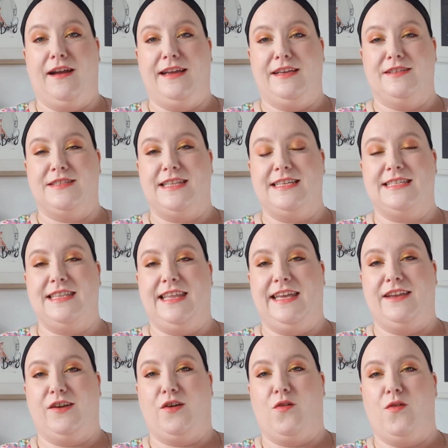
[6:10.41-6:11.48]
I used this in the
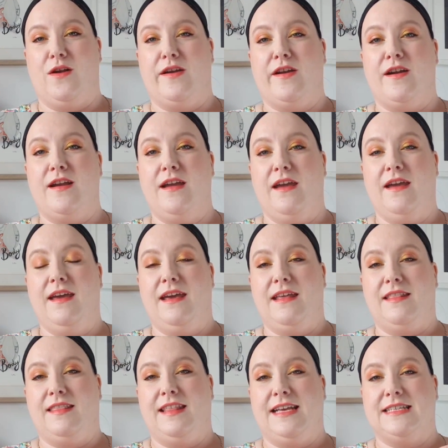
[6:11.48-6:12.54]
inner corner,
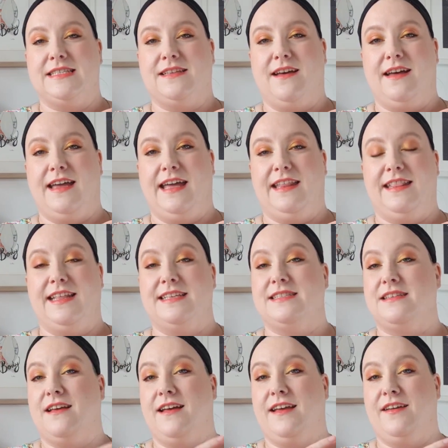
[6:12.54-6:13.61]
this guy and this
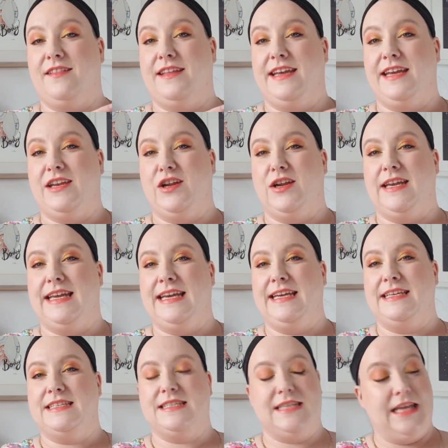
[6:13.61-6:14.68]
guy on the inner
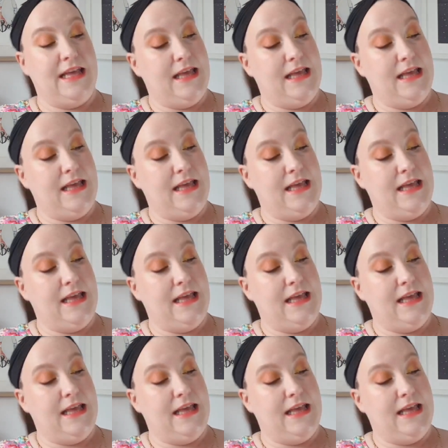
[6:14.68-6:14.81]
lid,